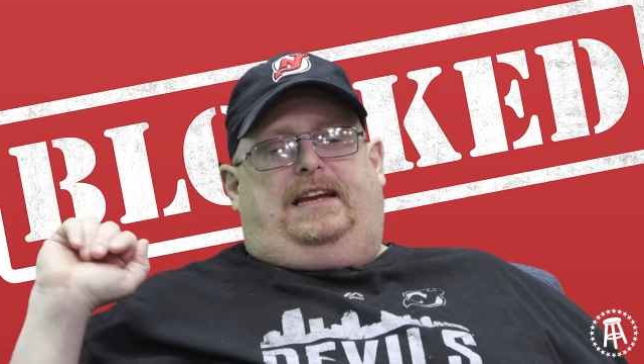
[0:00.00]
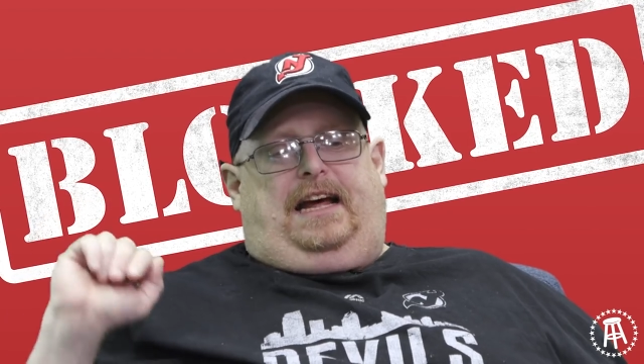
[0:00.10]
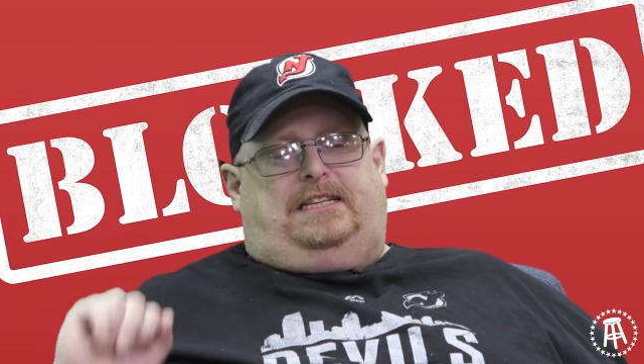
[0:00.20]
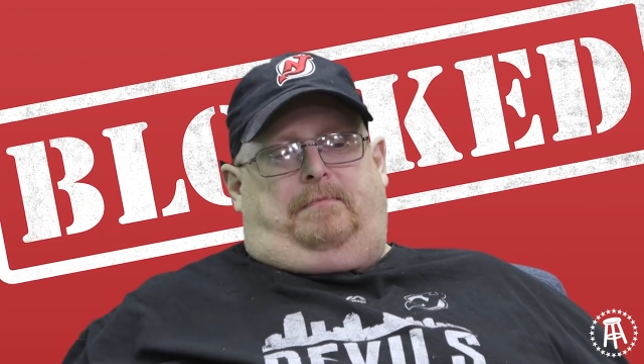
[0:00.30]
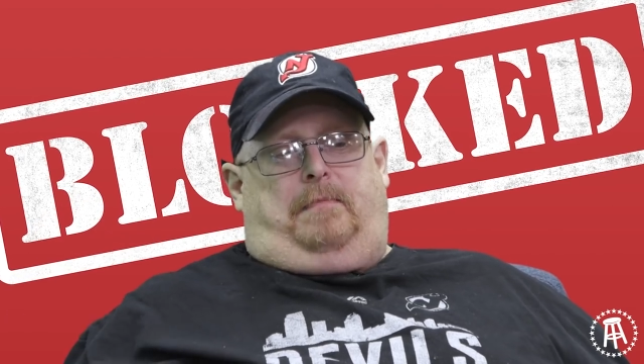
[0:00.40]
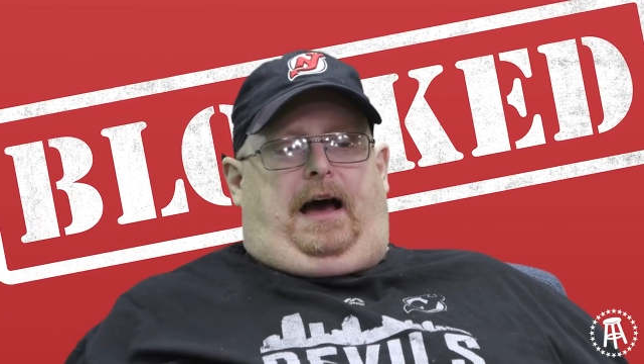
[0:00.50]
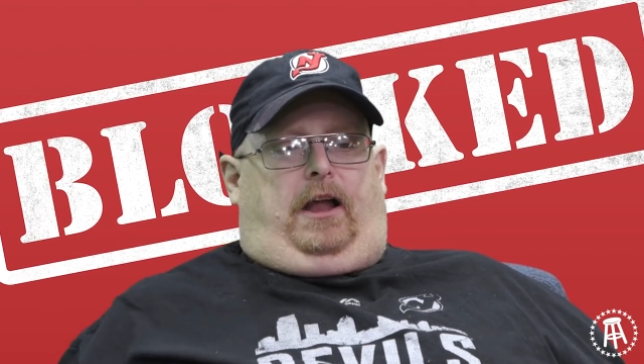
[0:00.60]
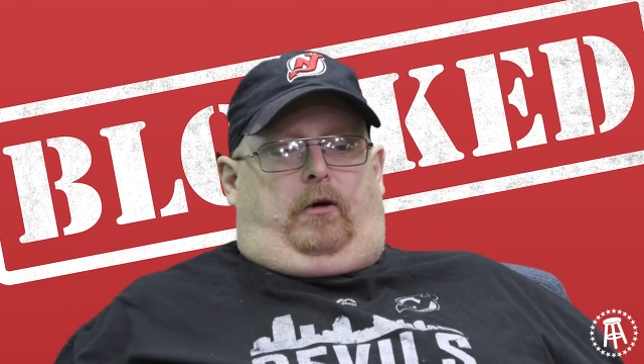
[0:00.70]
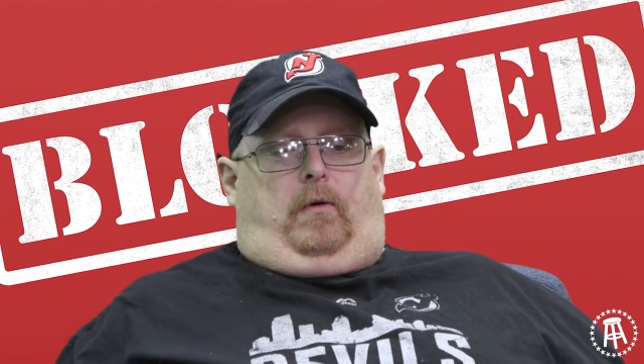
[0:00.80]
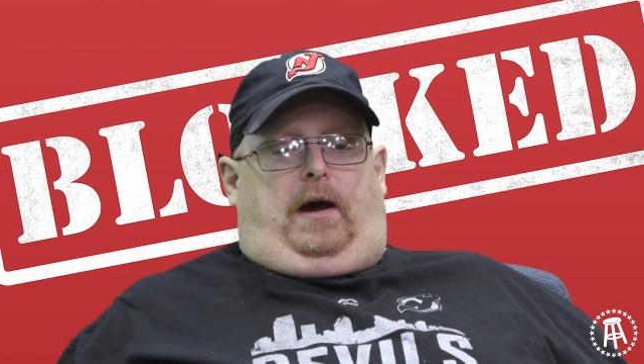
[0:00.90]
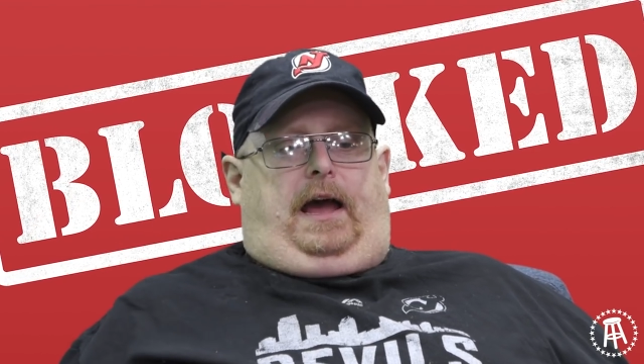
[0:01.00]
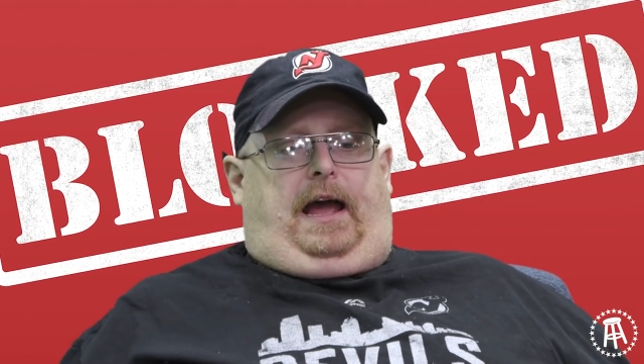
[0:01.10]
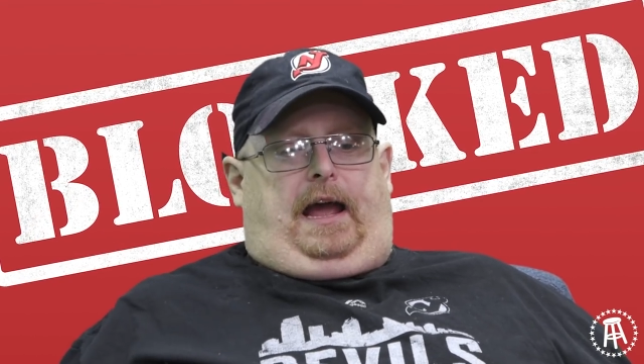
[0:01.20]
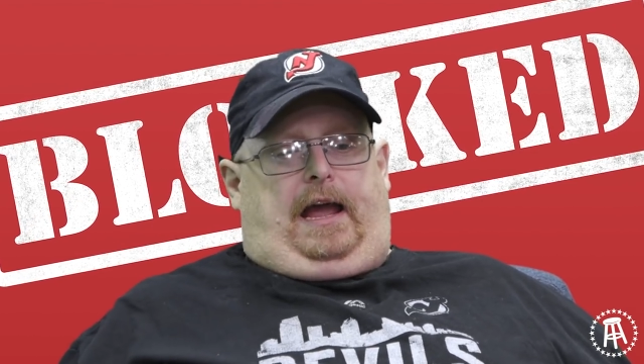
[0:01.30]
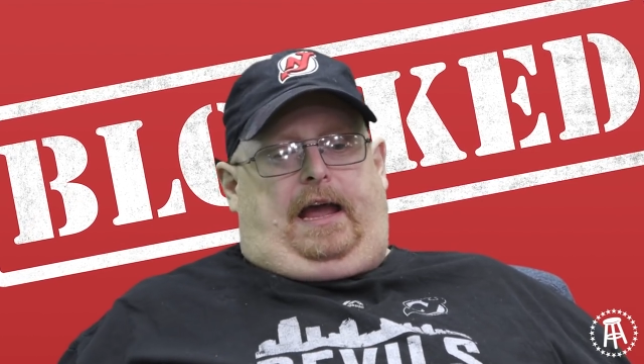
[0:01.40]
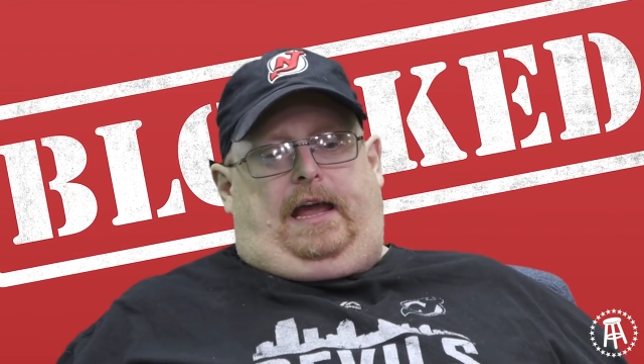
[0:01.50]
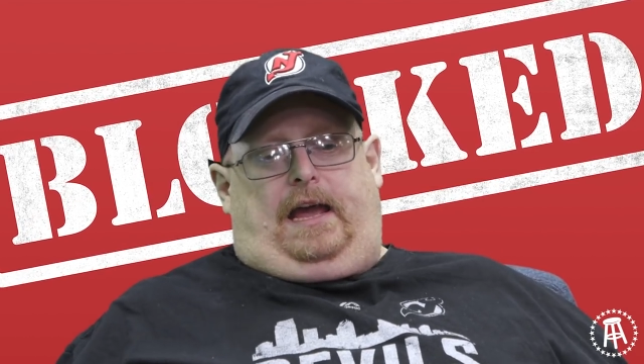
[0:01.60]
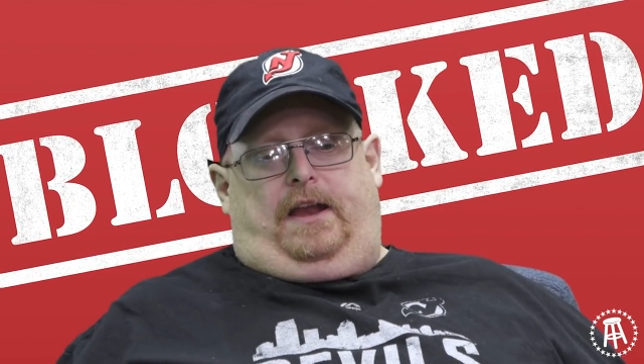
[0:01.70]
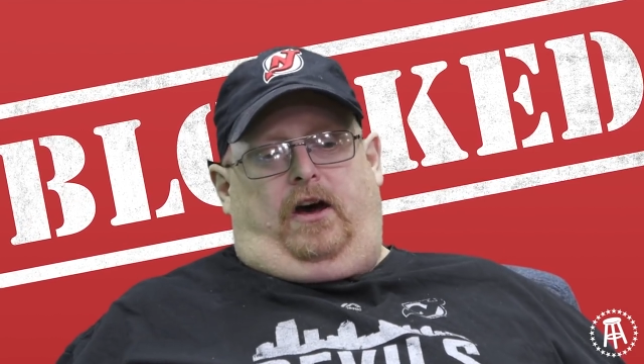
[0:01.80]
that's a mile away.